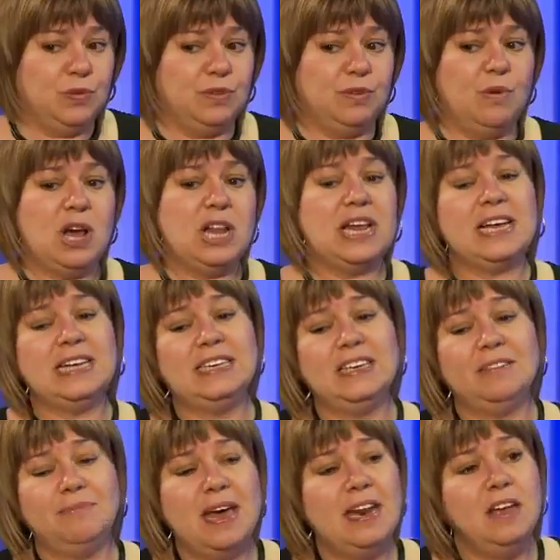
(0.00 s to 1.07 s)
of all,
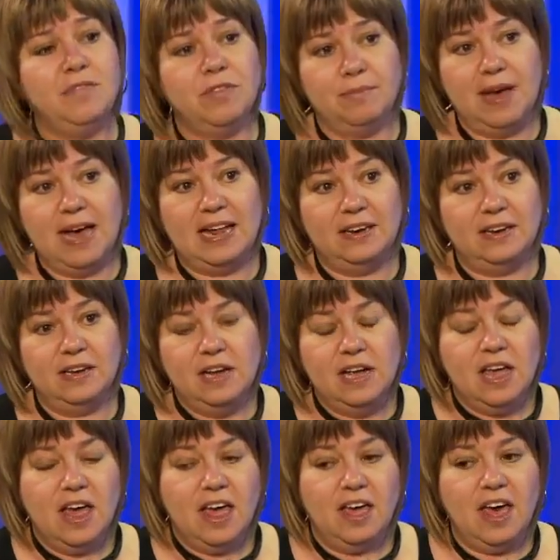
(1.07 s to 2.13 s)
many of the men
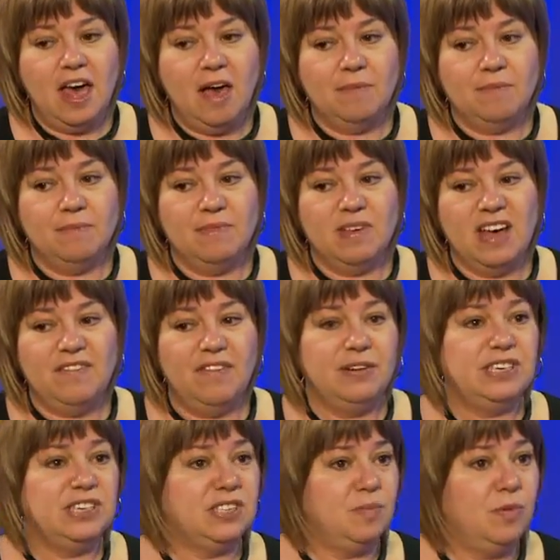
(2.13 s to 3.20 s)
are very
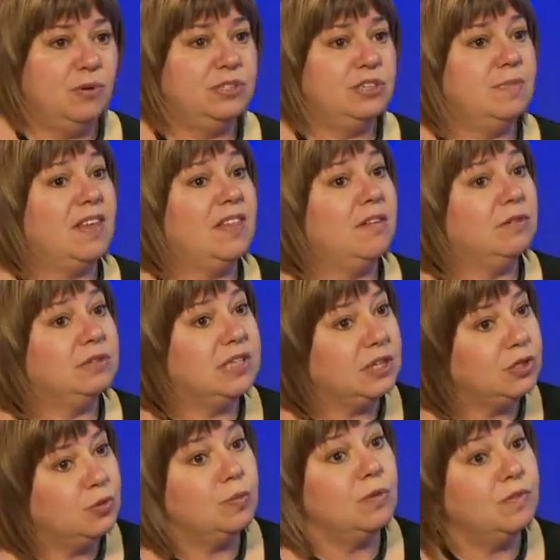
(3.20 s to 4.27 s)
disappointed by their own
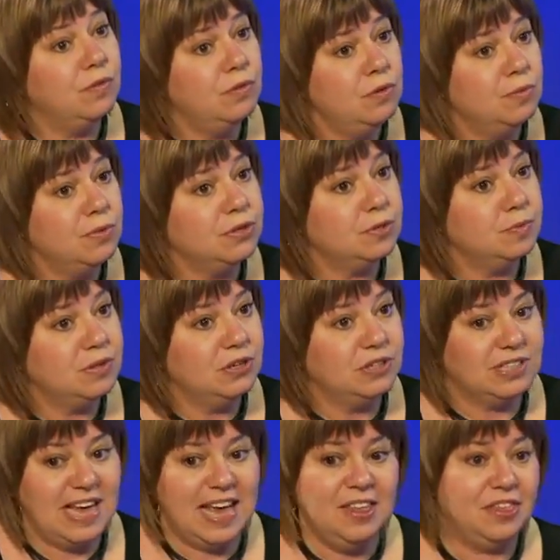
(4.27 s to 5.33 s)
sexual performance because
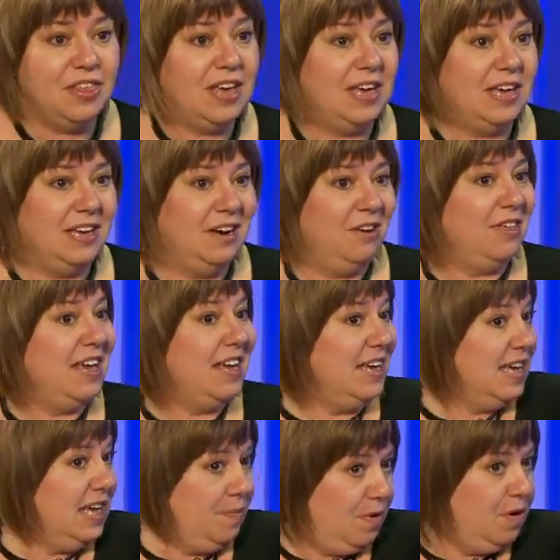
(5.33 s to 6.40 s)
they think, they can
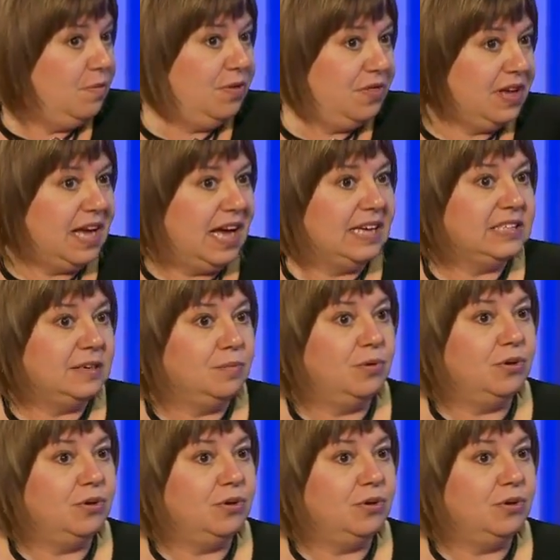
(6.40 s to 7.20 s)
keep up with the guys in